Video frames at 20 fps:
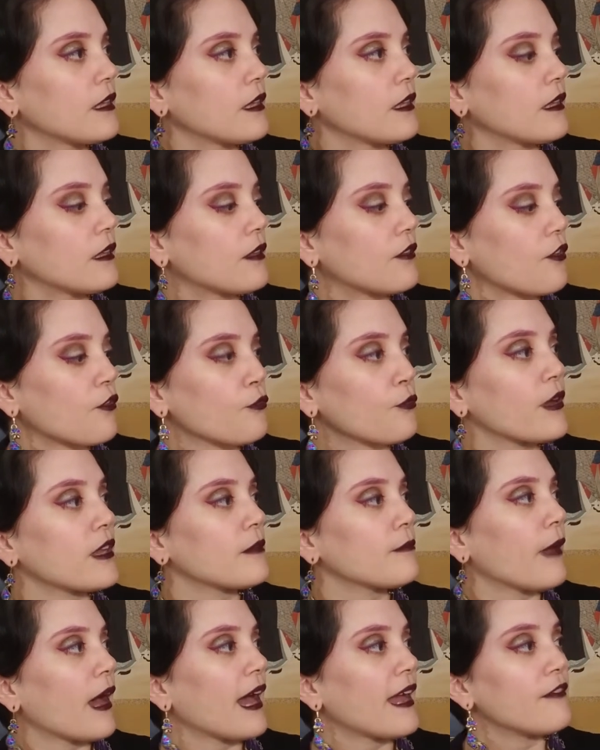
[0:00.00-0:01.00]
this is written
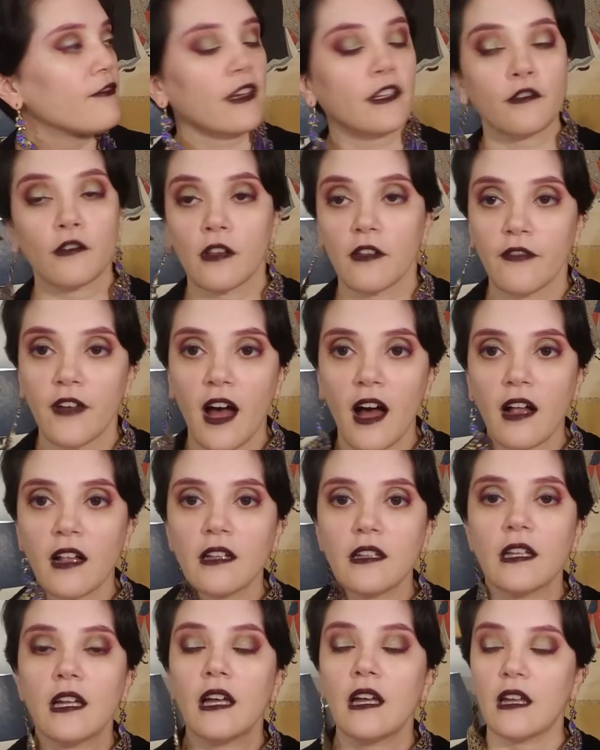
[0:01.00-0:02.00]
by Victor
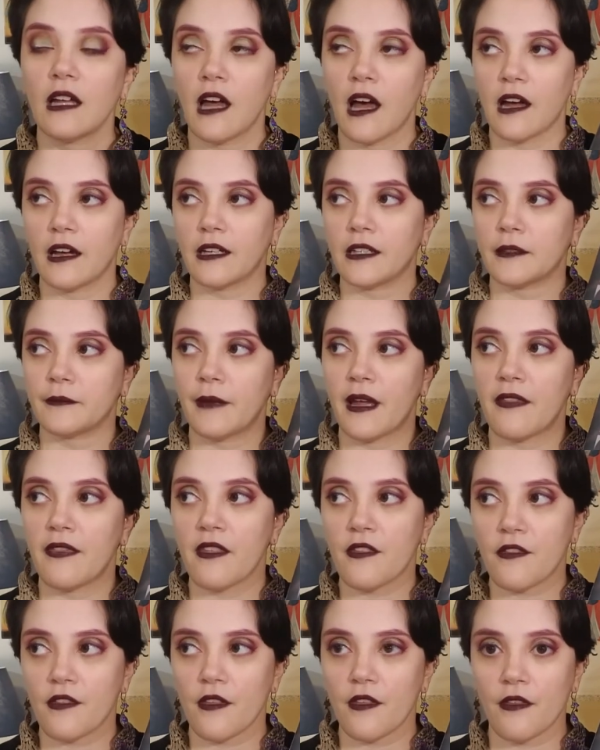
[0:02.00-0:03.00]
LaValle, um, and
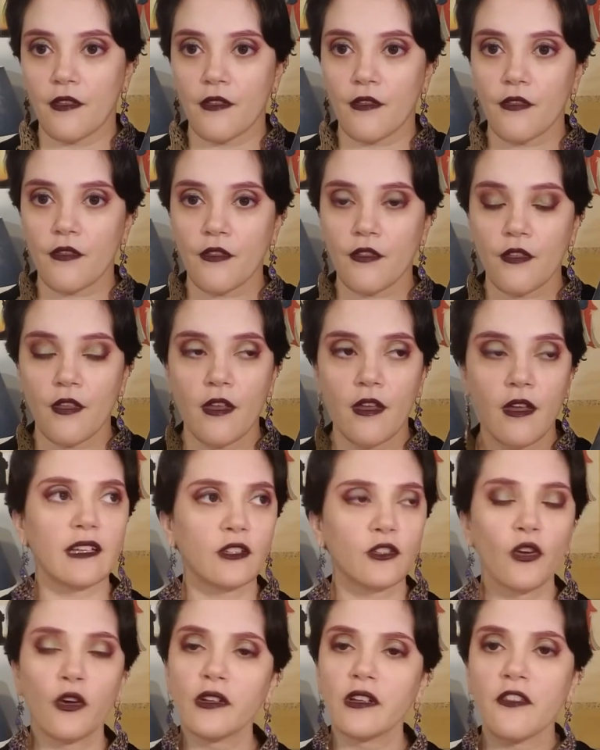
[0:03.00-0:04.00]
this is
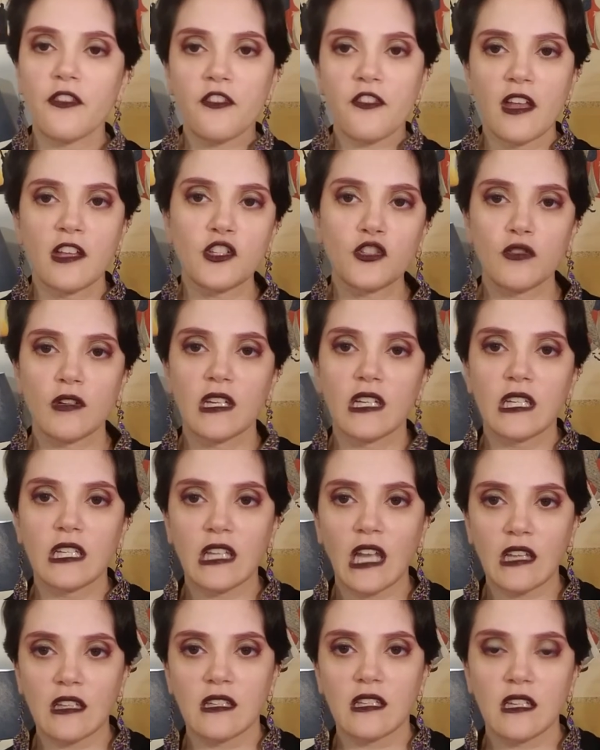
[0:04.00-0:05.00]
turn of the century,
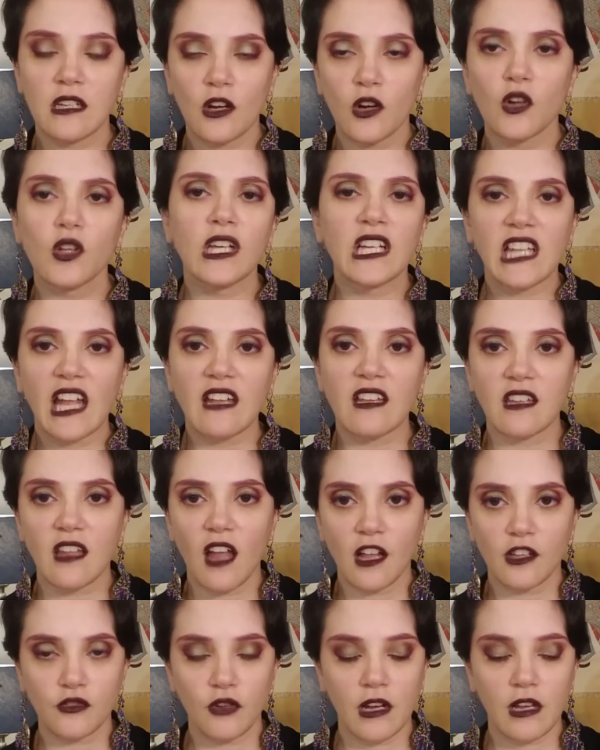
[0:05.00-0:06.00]
19, early
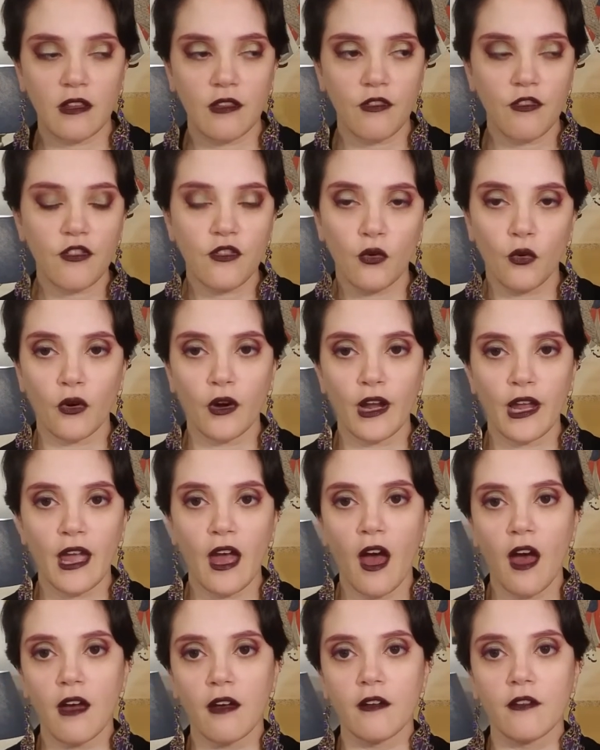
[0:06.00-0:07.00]
1900s story
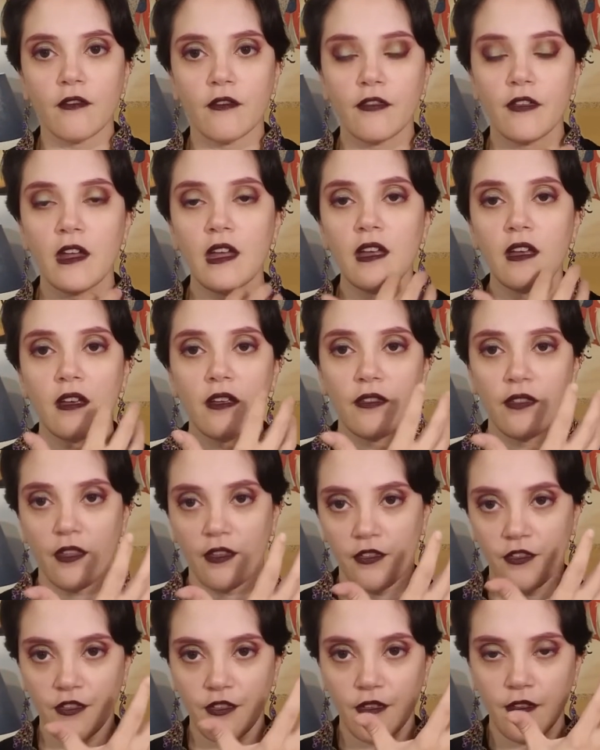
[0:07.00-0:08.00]
of
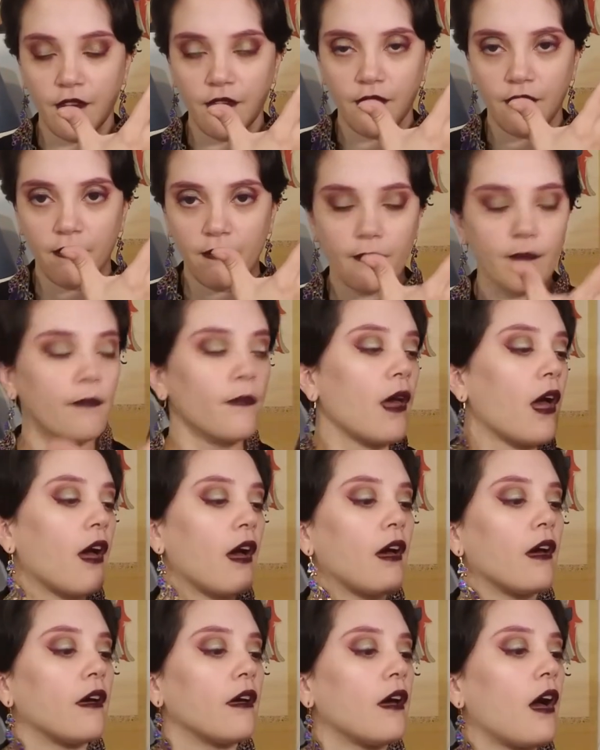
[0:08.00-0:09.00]
this,
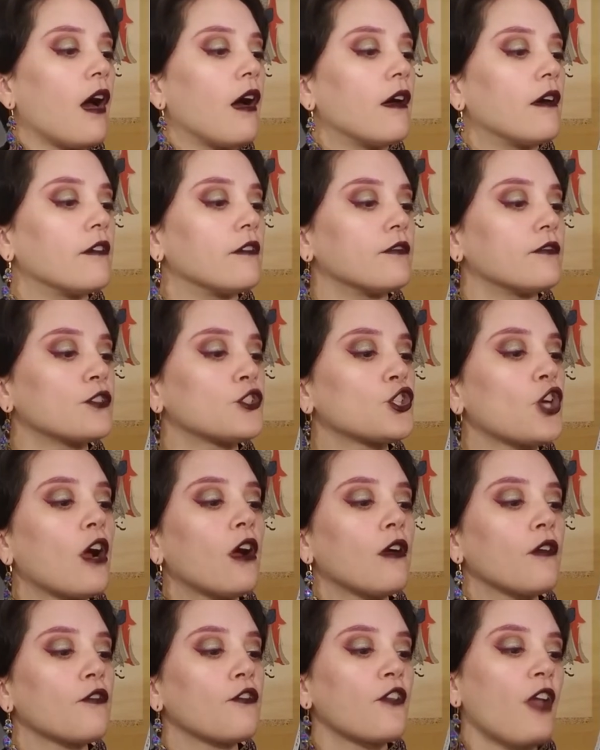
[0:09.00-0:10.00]
uh, of
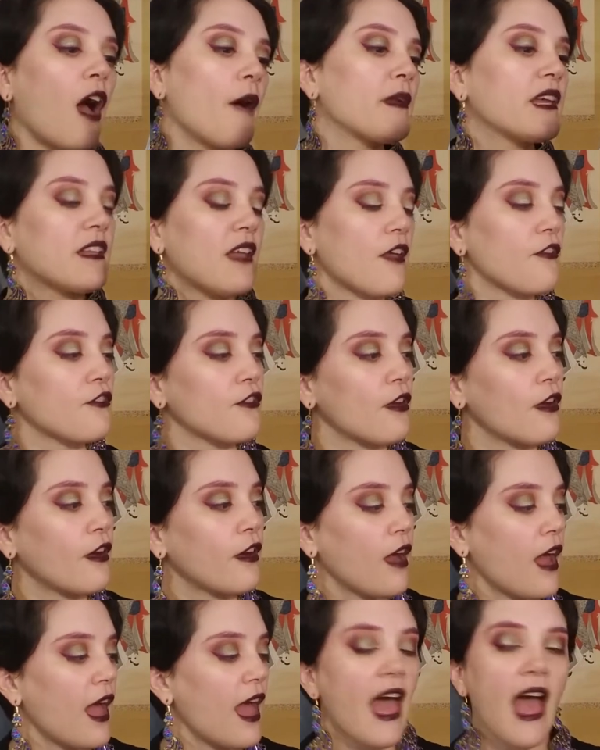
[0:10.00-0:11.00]
Charles Tommy Tester
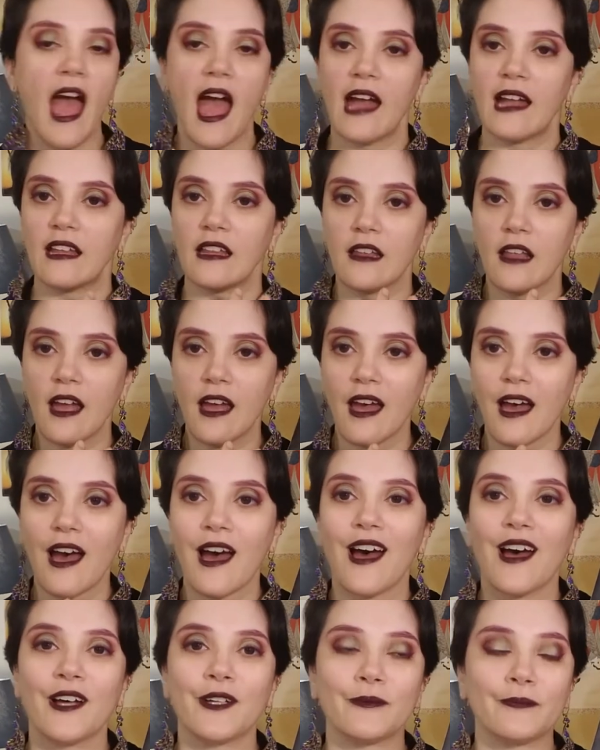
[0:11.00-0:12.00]
and
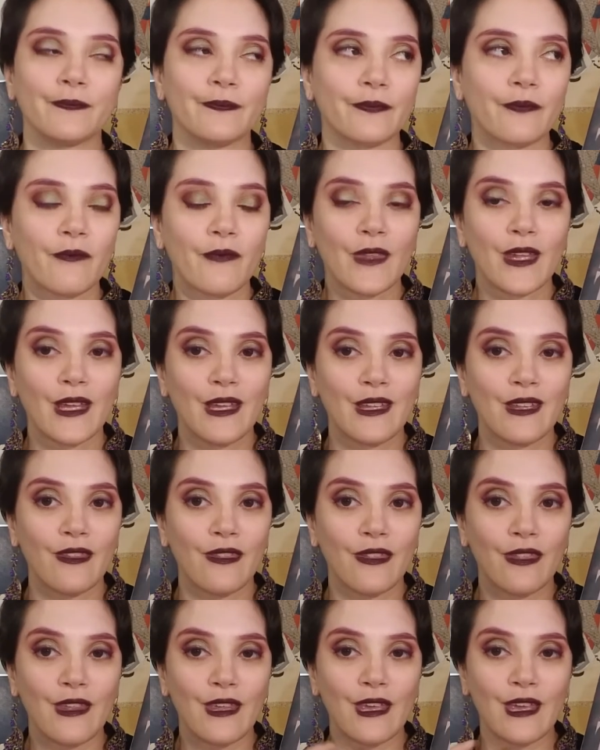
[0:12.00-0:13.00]
um,
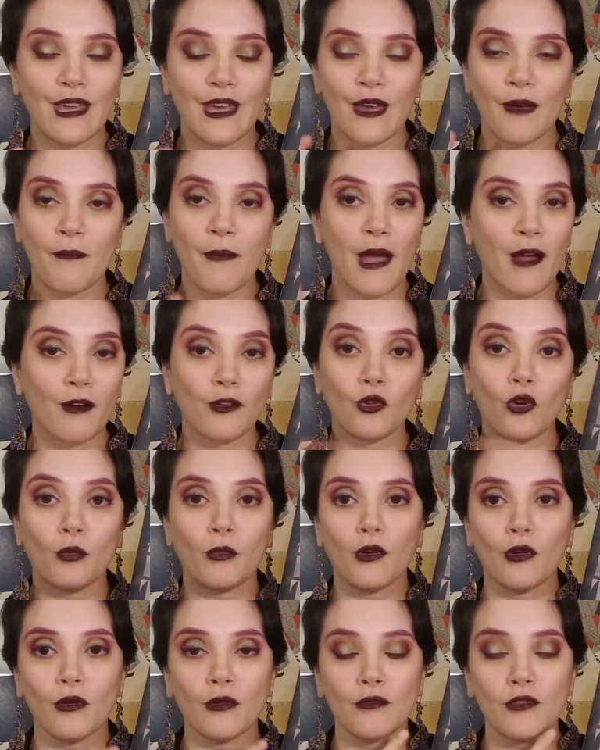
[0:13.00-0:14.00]
the
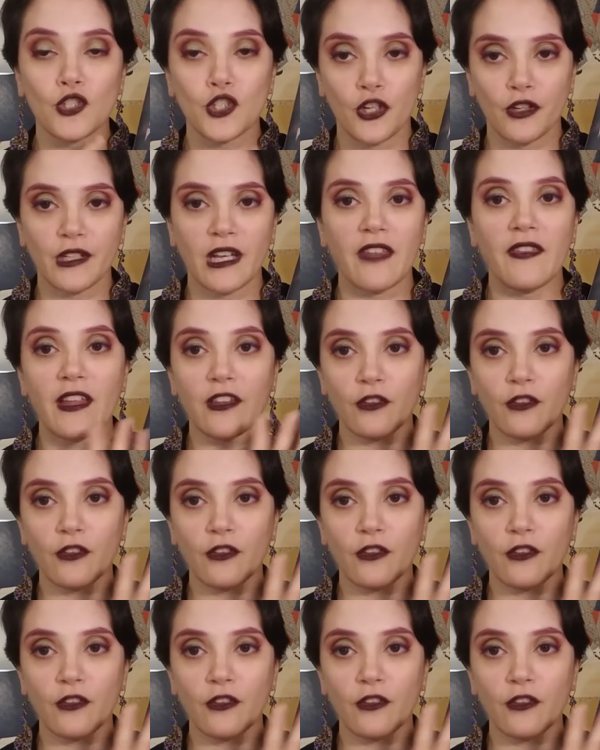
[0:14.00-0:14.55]
paranormal journey that